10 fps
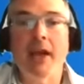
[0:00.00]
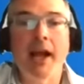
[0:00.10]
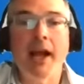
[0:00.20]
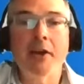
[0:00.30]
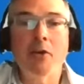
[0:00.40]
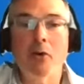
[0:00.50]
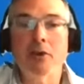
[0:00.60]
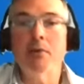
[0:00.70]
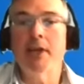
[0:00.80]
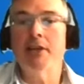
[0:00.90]
And
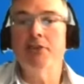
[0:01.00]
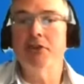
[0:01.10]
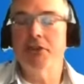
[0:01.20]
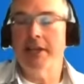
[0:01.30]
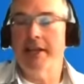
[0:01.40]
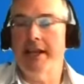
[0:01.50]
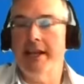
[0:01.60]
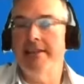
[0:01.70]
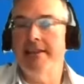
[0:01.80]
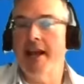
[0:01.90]
also allows you to check the
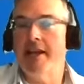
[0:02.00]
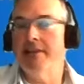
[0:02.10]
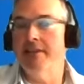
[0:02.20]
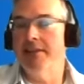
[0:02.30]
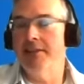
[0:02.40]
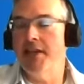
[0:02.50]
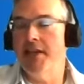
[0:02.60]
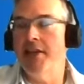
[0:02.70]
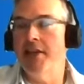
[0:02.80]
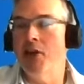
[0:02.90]
case status and
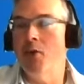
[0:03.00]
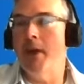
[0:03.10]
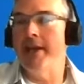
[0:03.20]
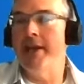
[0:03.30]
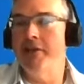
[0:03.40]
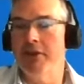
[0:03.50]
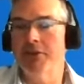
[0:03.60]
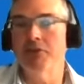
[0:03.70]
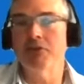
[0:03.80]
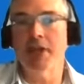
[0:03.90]
see, when
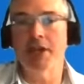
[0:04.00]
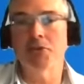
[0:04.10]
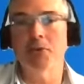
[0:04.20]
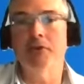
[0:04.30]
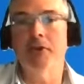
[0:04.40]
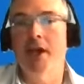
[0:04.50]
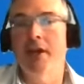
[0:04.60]
hearings are scheduled.